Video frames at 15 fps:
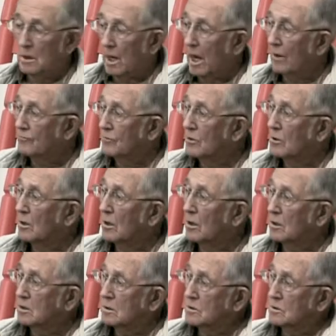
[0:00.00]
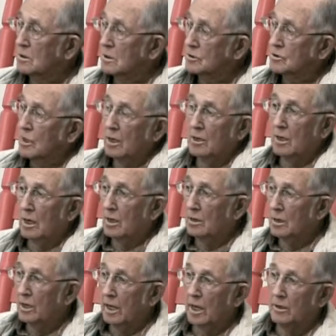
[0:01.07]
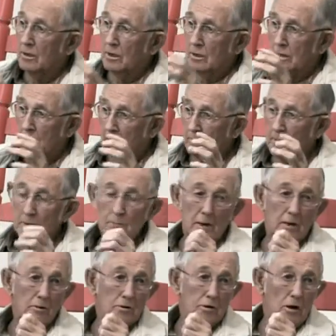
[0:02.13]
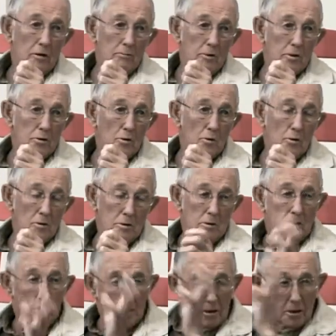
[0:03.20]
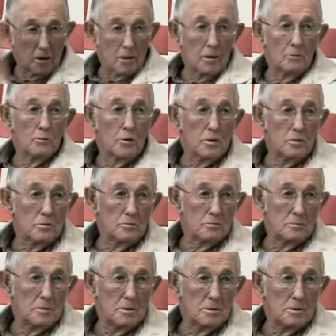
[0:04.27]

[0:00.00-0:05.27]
after dark, and sat down. And they had a limited amount of time they talked, and then they got up and went home.